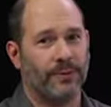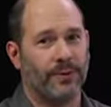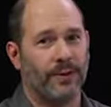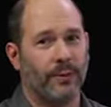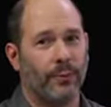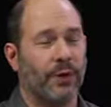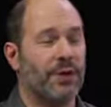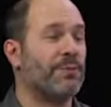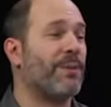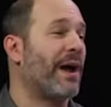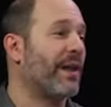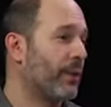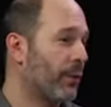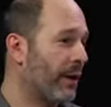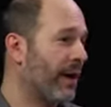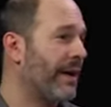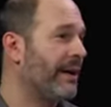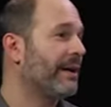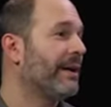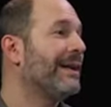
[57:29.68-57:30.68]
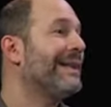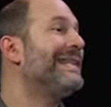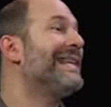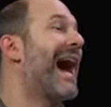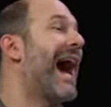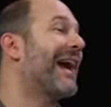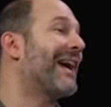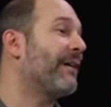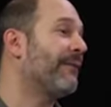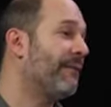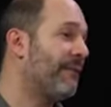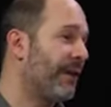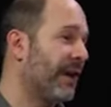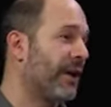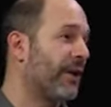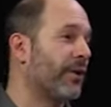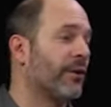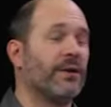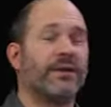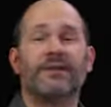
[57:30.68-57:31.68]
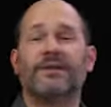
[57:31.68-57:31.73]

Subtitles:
Which, by the way, not configured